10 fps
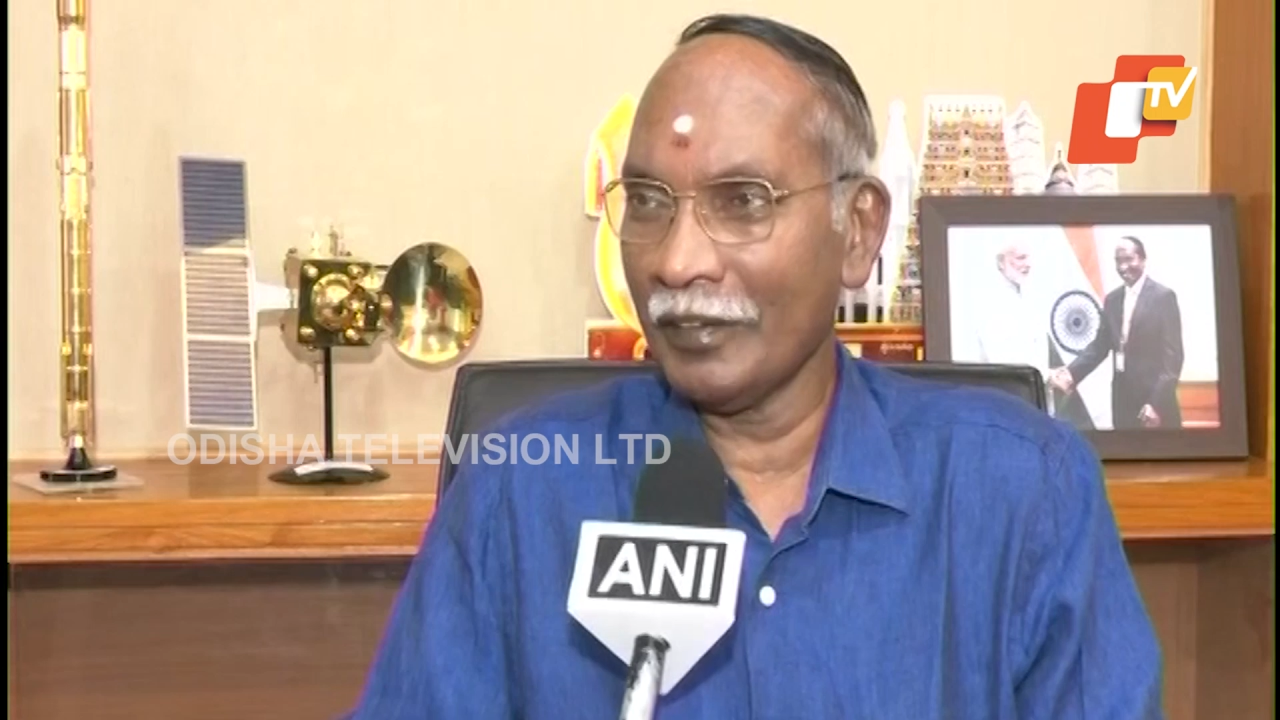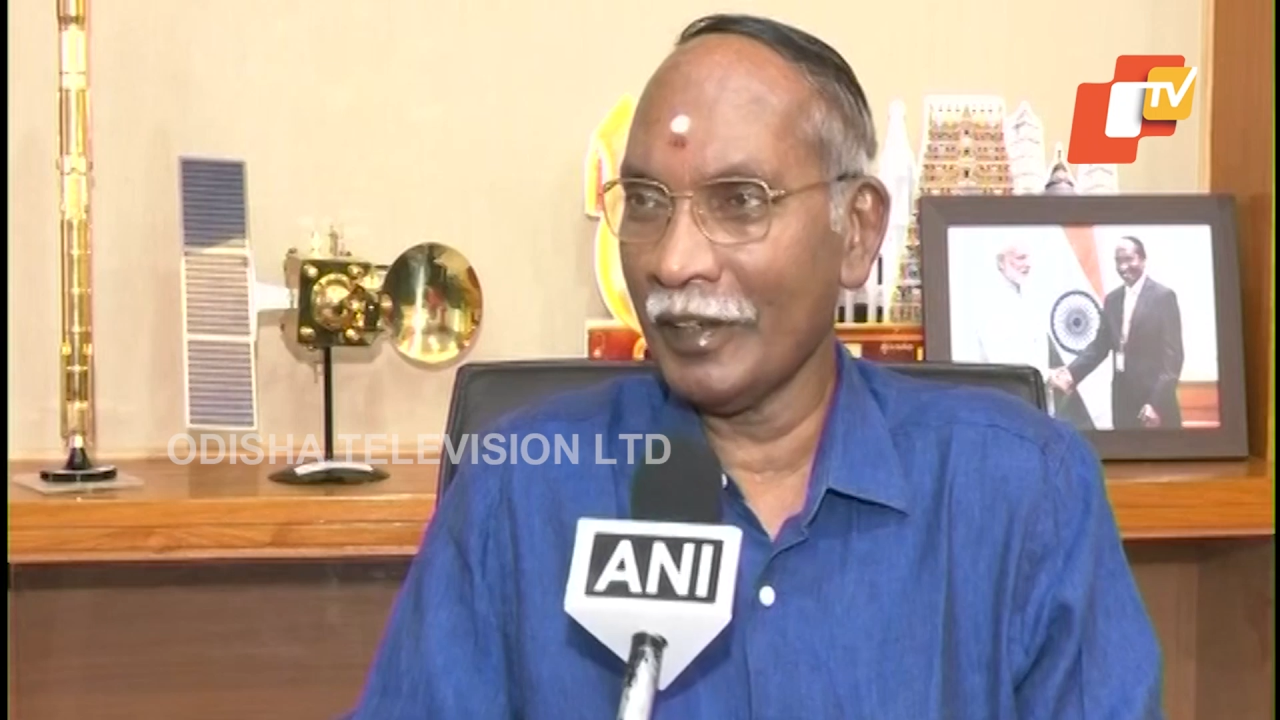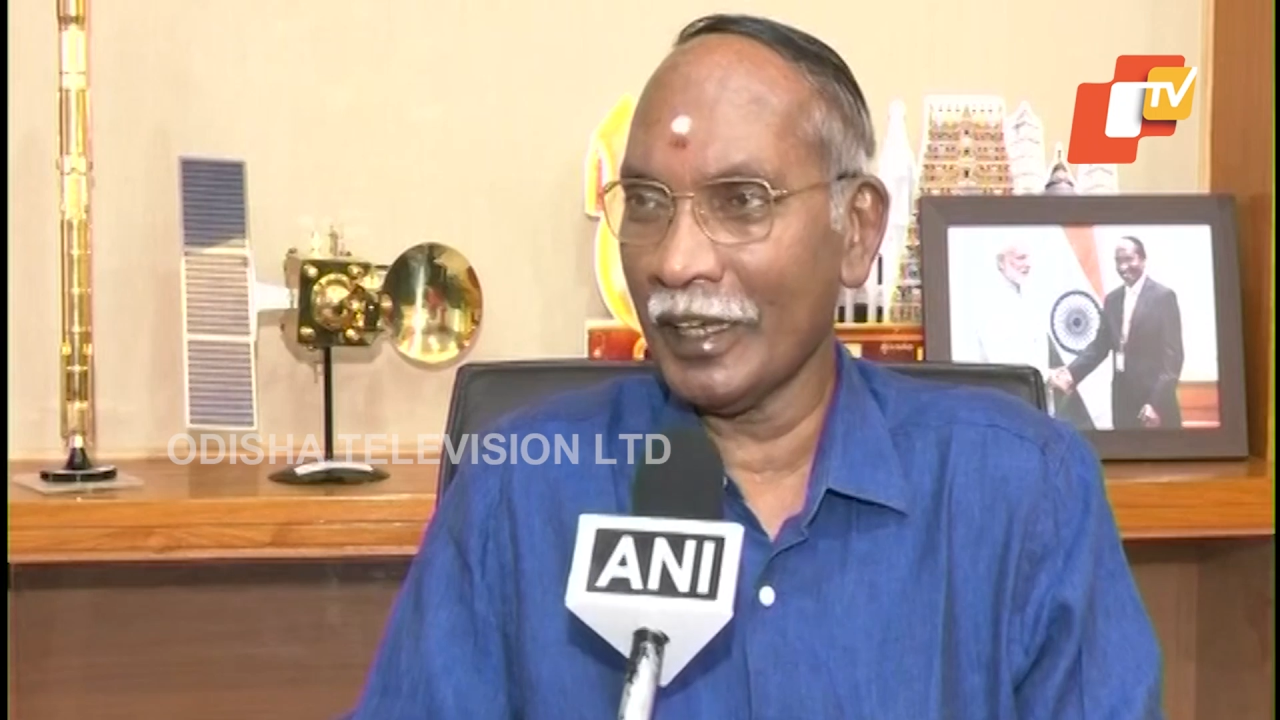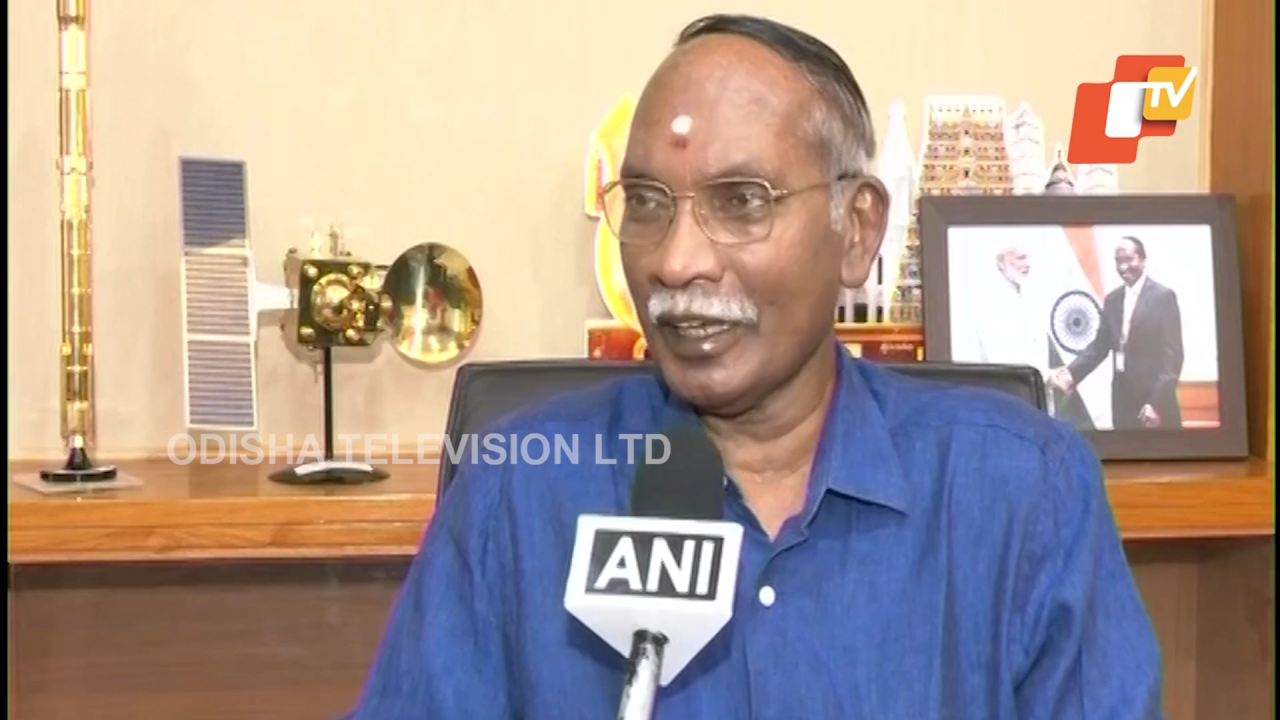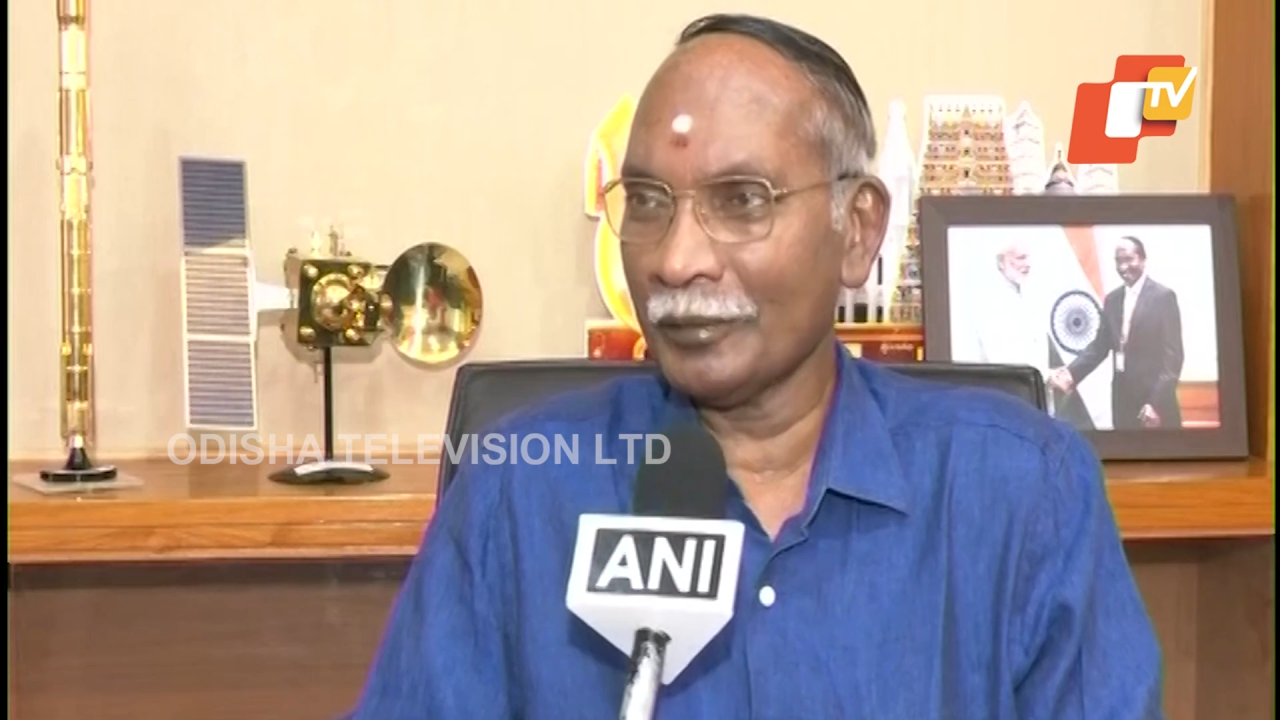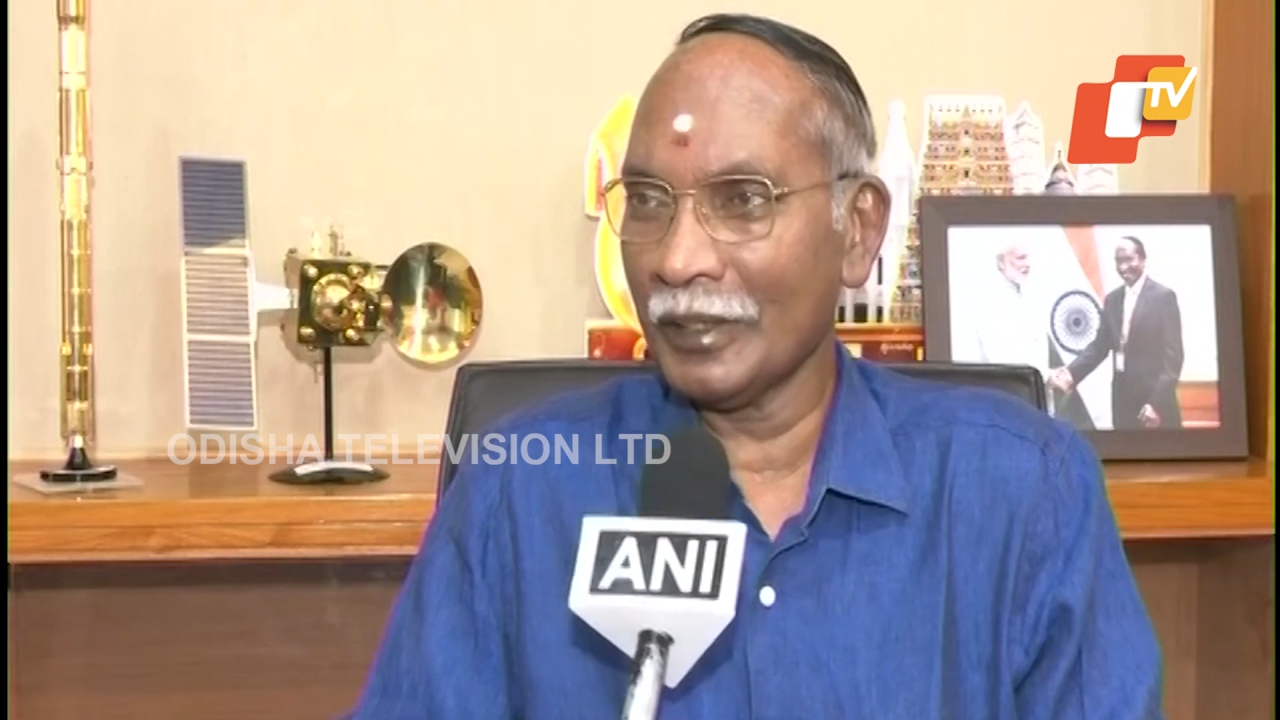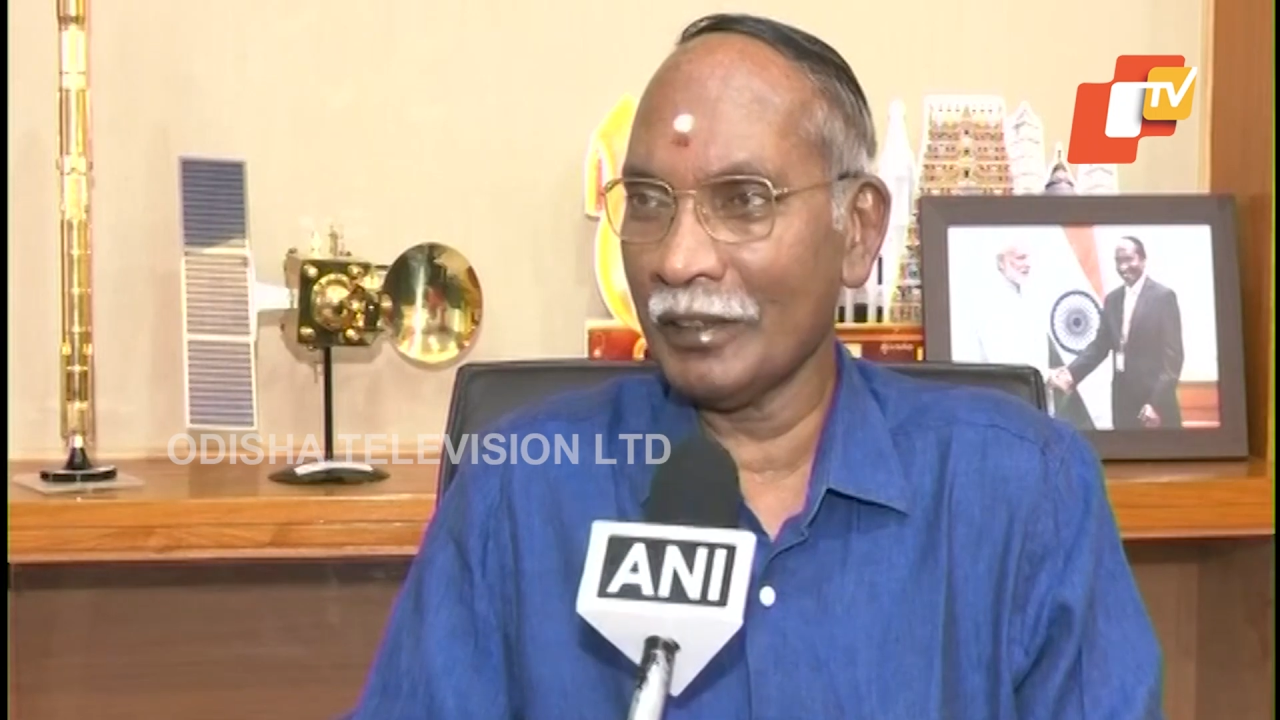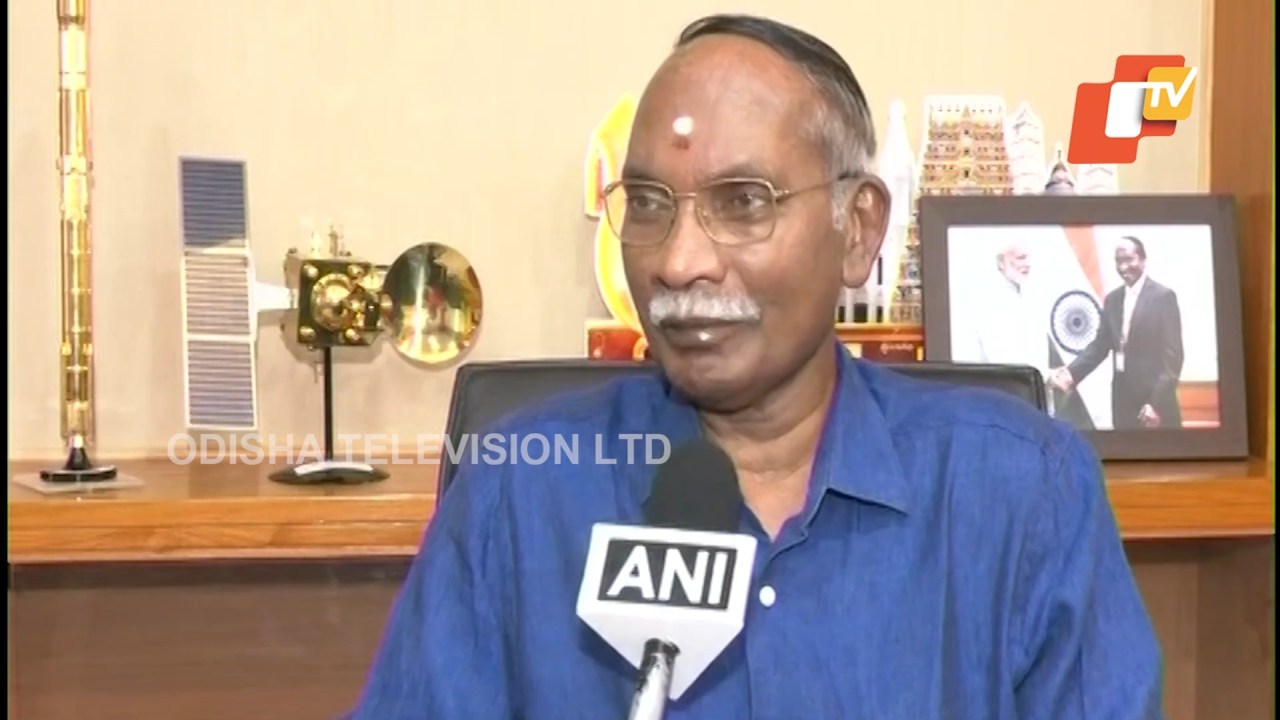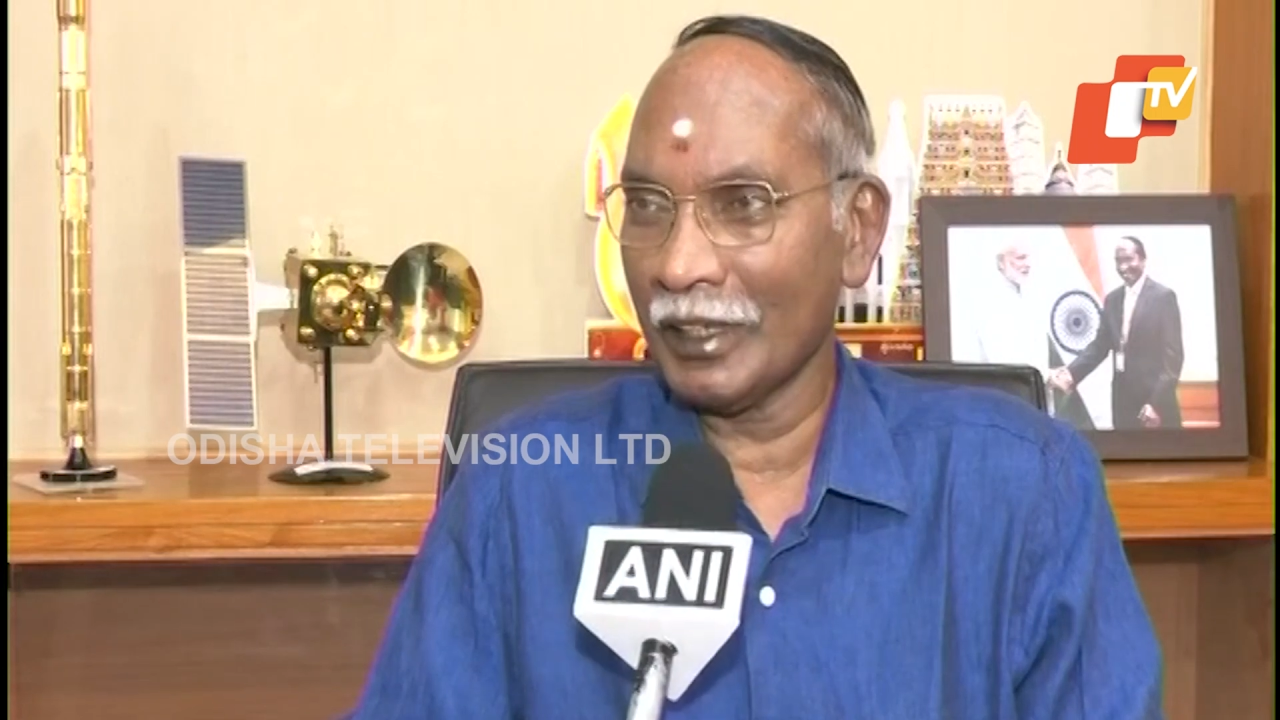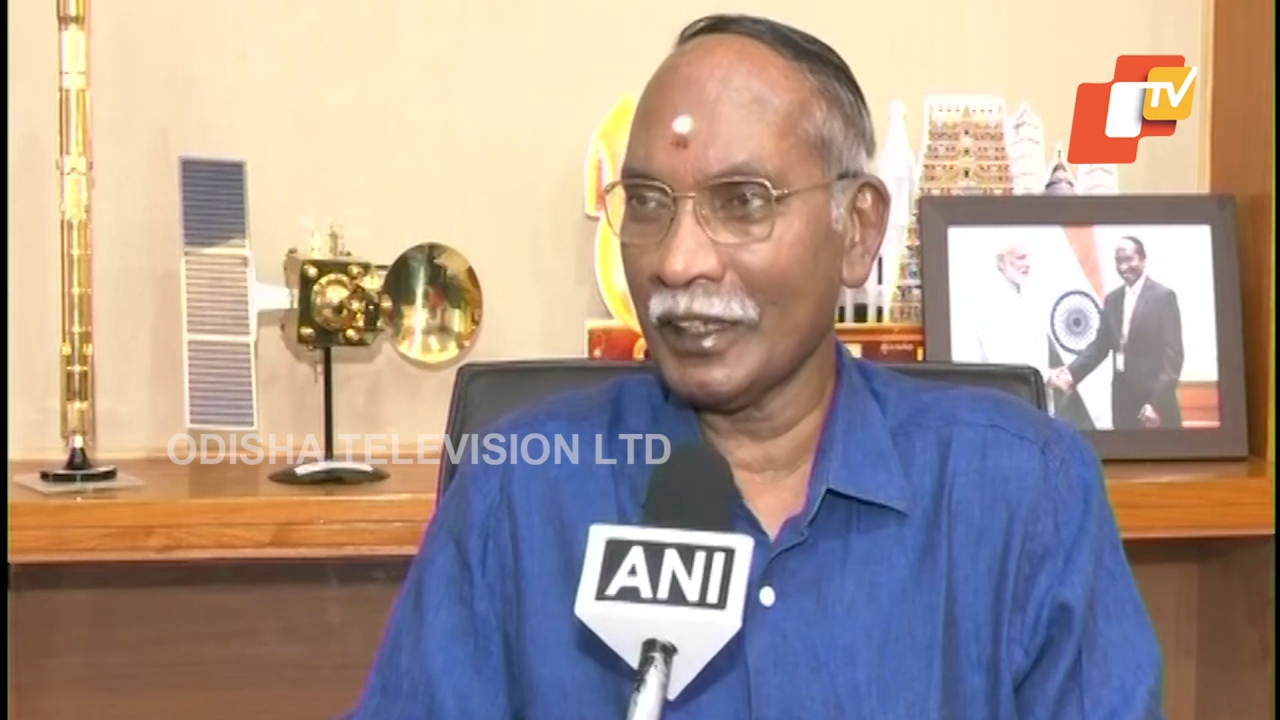aware of
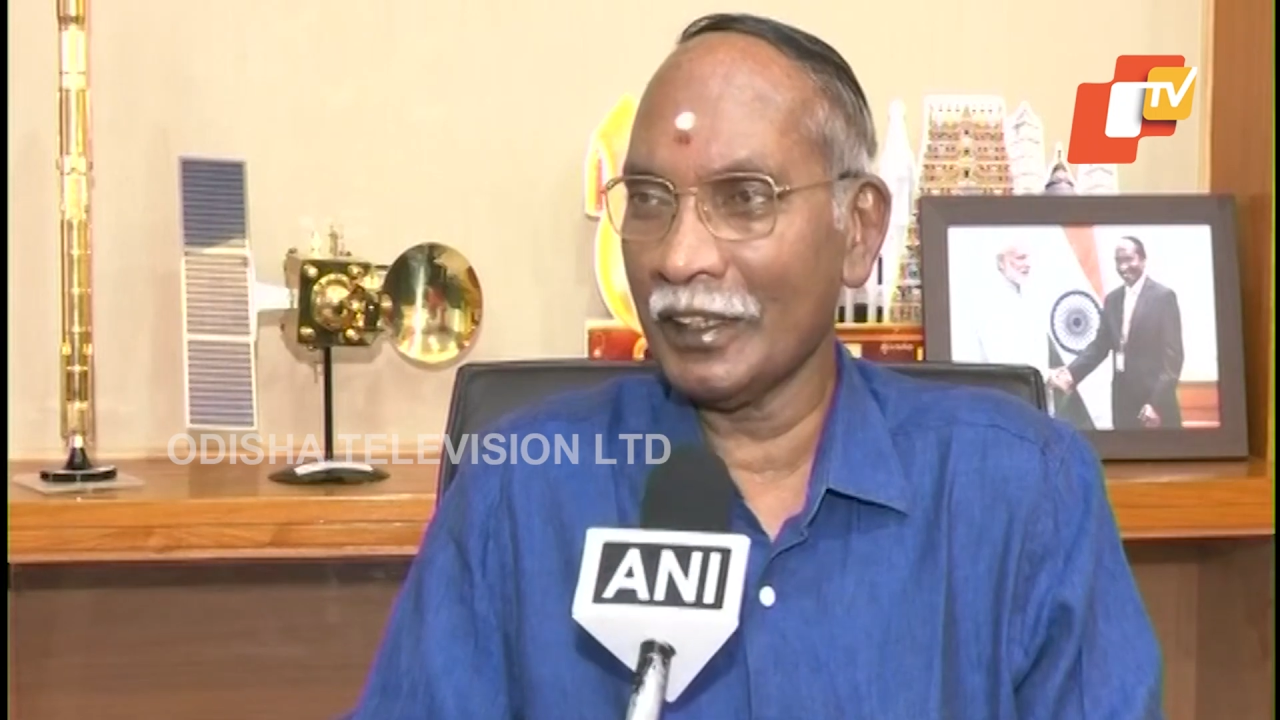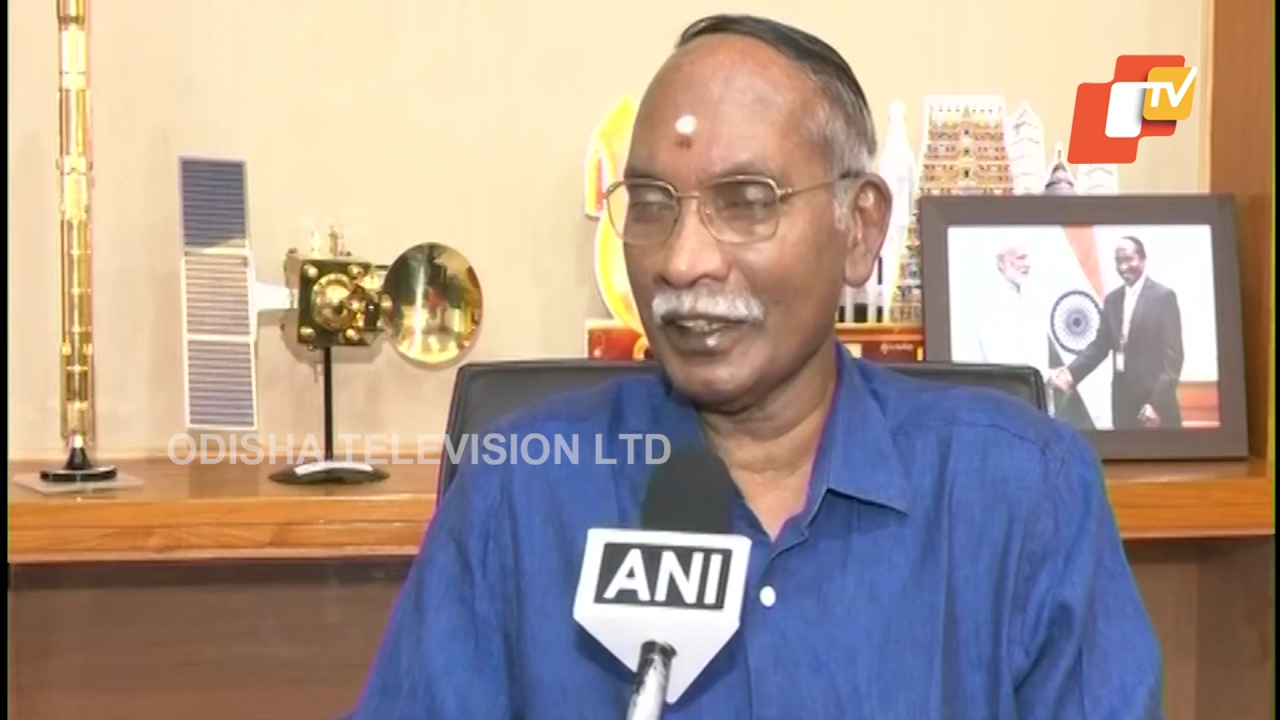that further